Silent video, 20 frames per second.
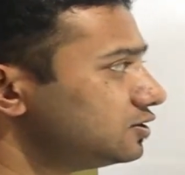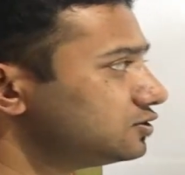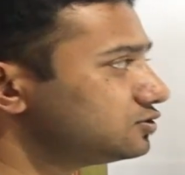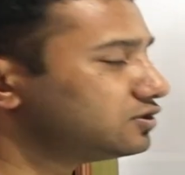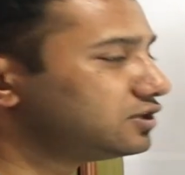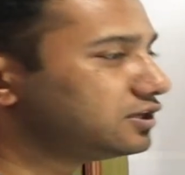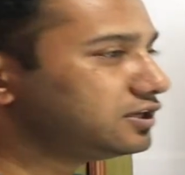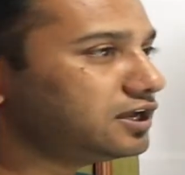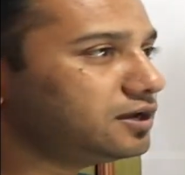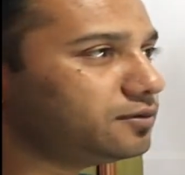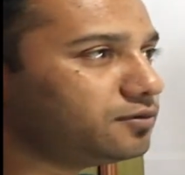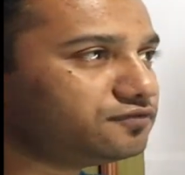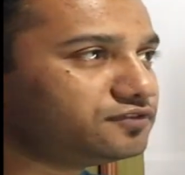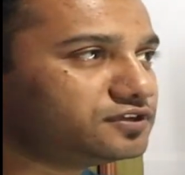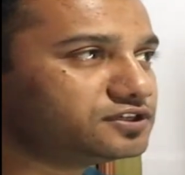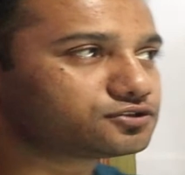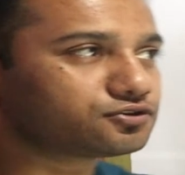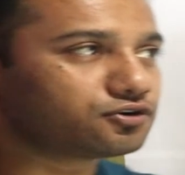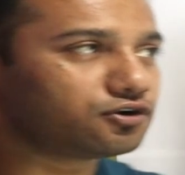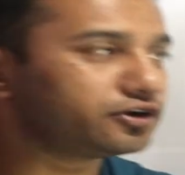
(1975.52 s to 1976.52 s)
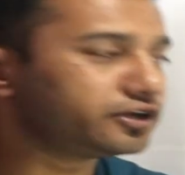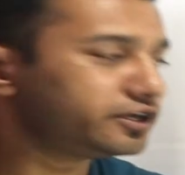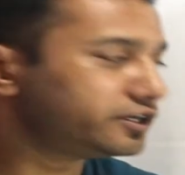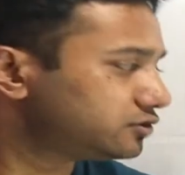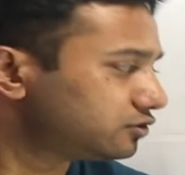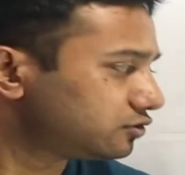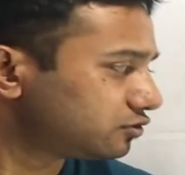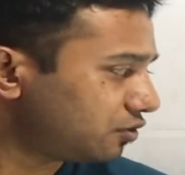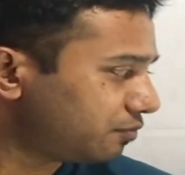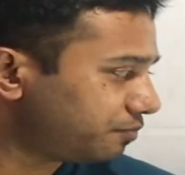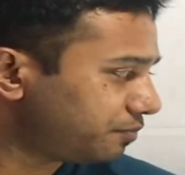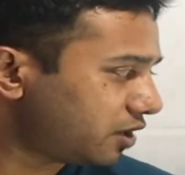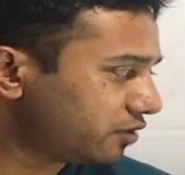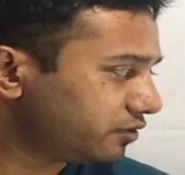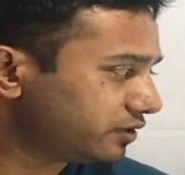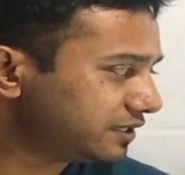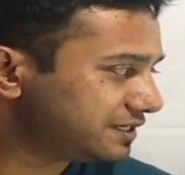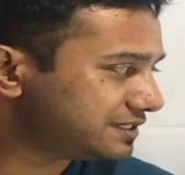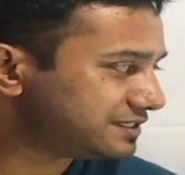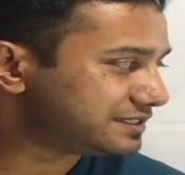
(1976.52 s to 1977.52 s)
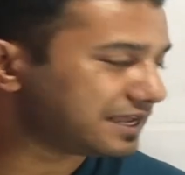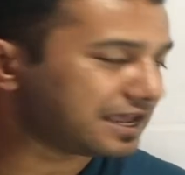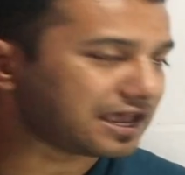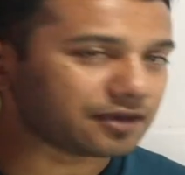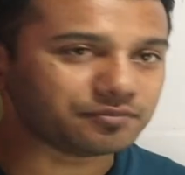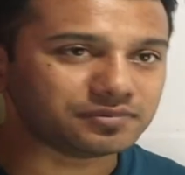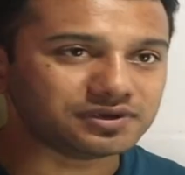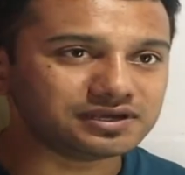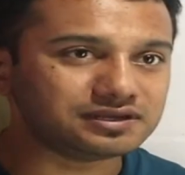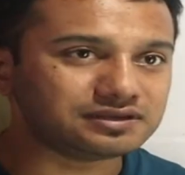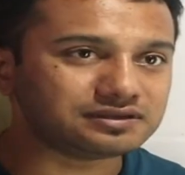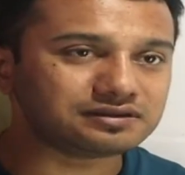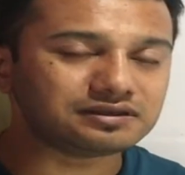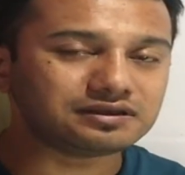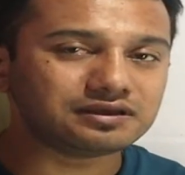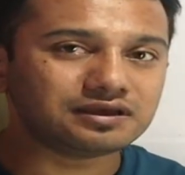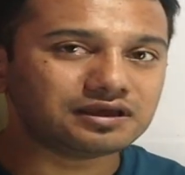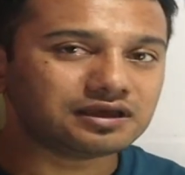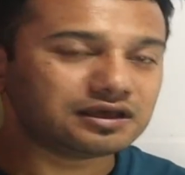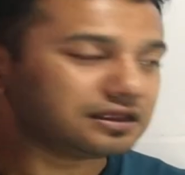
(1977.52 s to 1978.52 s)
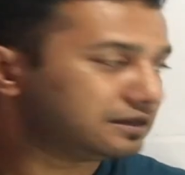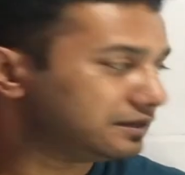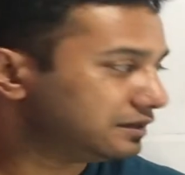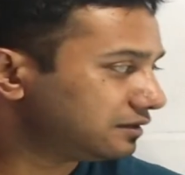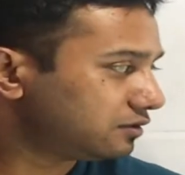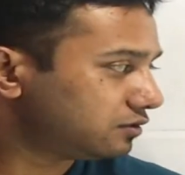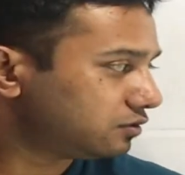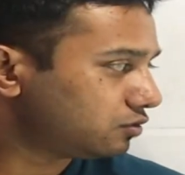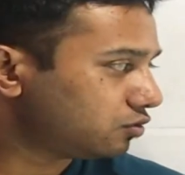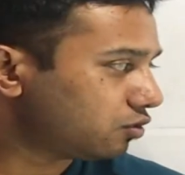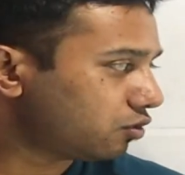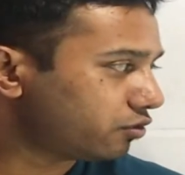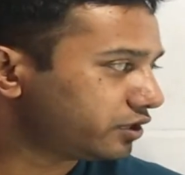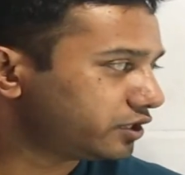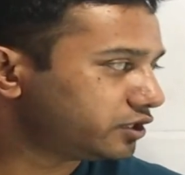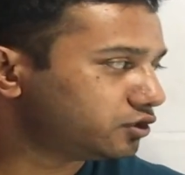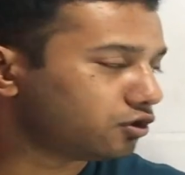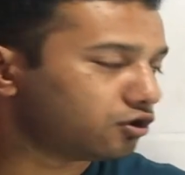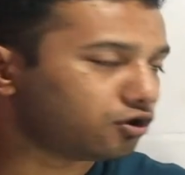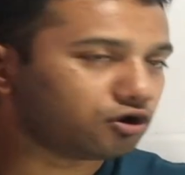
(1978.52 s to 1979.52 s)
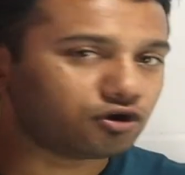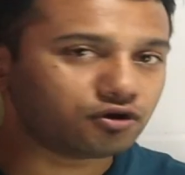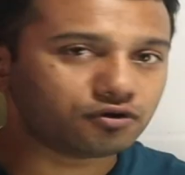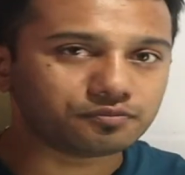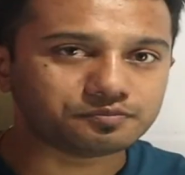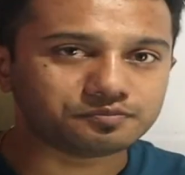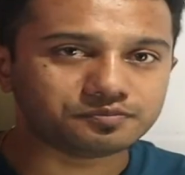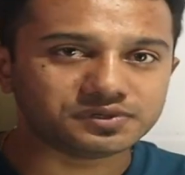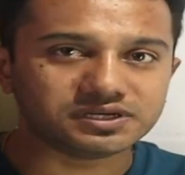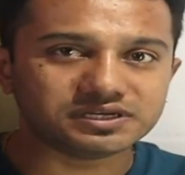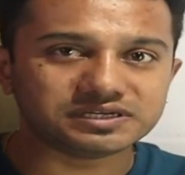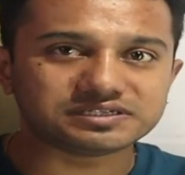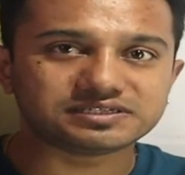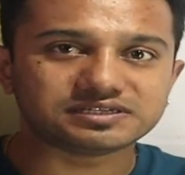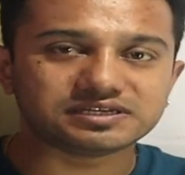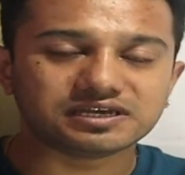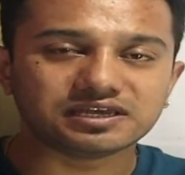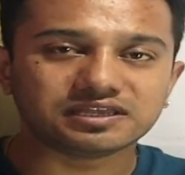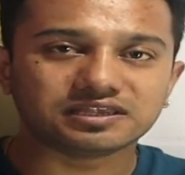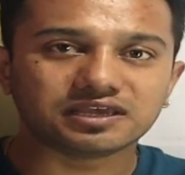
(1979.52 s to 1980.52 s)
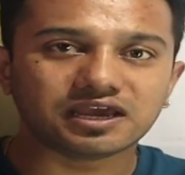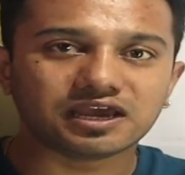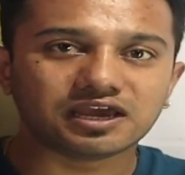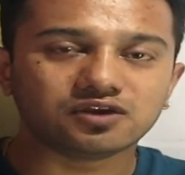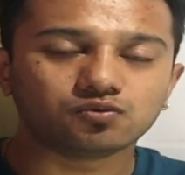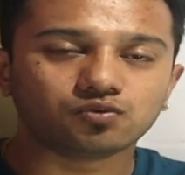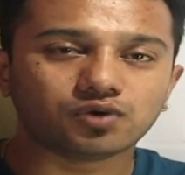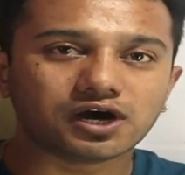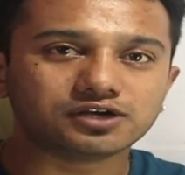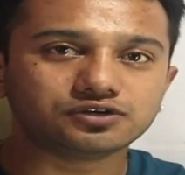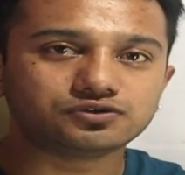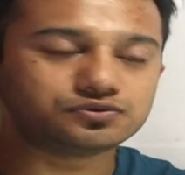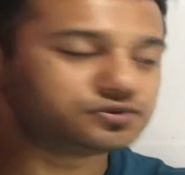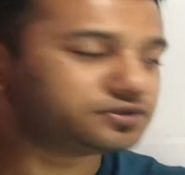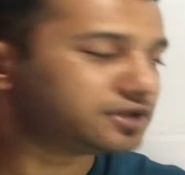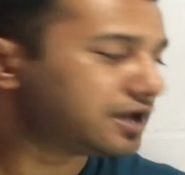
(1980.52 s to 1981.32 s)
So the name of this coordination compound is amine chlorido bis ethane 1,2